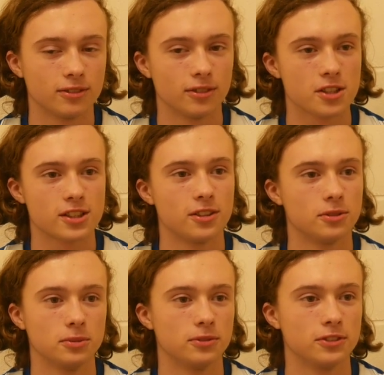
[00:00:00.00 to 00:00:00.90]
Rochdale
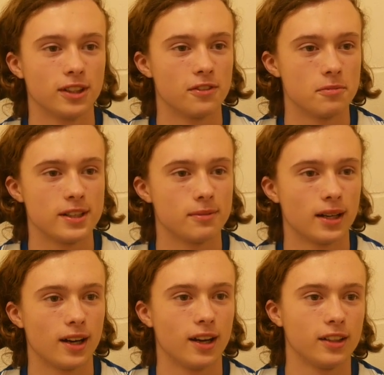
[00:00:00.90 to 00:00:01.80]
will forever be in
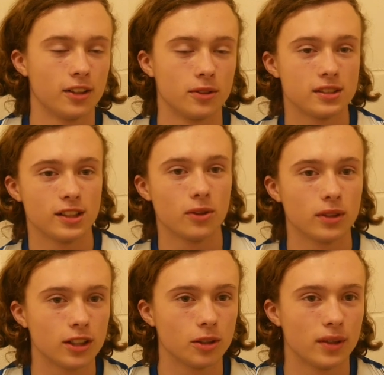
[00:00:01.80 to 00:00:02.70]
my heart. You know, it's the
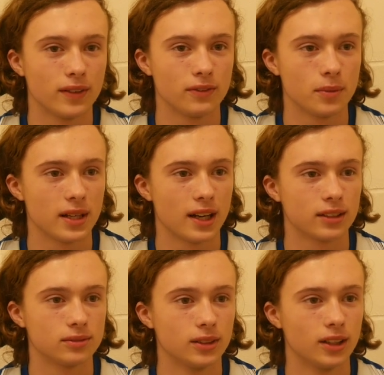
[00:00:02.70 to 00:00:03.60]
only club I've ever been
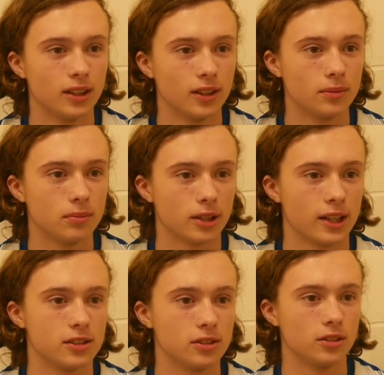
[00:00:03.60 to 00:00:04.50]
at
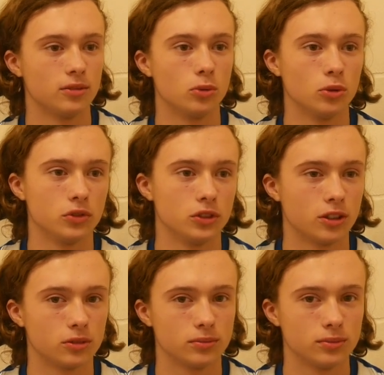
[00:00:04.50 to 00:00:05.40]
prior to Wolves. You
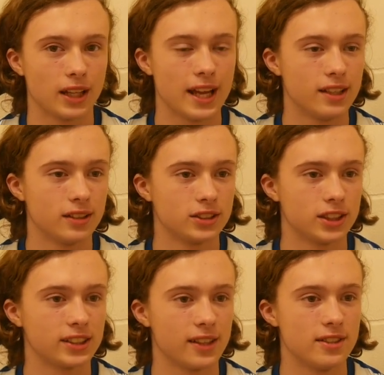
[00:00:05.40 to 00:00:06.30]
know, 8
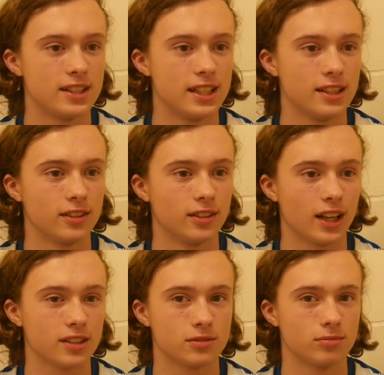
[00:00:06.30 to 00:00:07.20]
to 17,
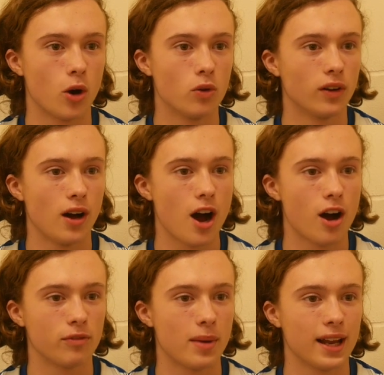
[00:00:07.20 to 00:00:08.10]
that's over
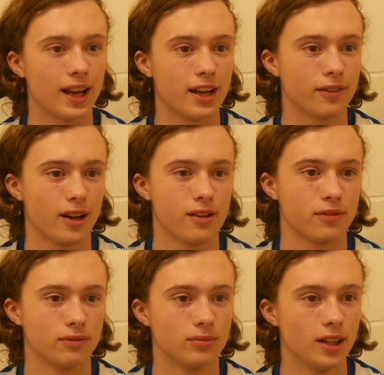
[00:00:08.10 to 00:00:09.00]
half my life
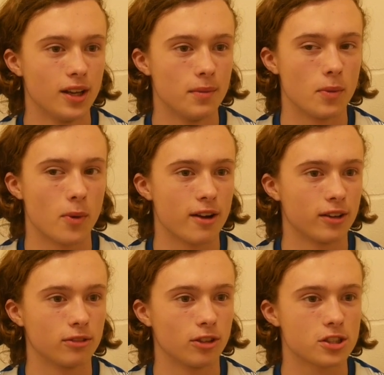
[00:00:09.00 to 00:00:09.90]
I've been
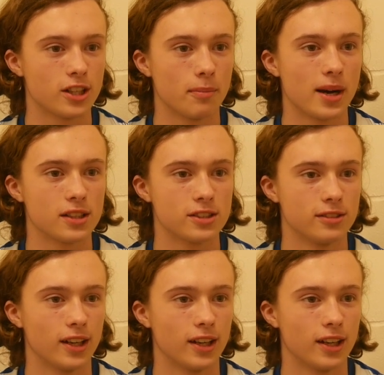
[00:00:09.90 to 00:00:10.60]
wearing a Rochdale badge.